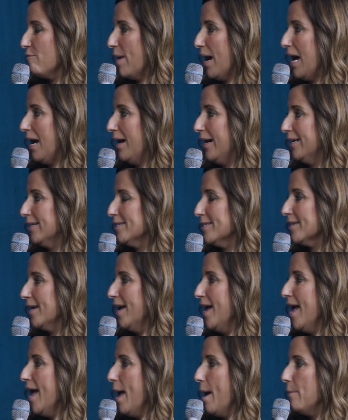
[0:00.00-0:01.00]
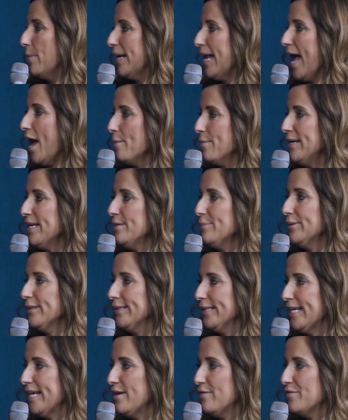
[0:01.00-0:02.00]
behind. But how many
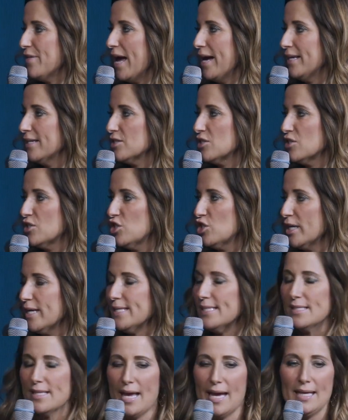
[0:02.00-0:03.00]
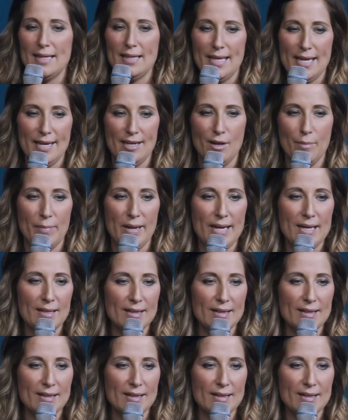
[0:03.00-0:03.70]
believe that is just like the enemy?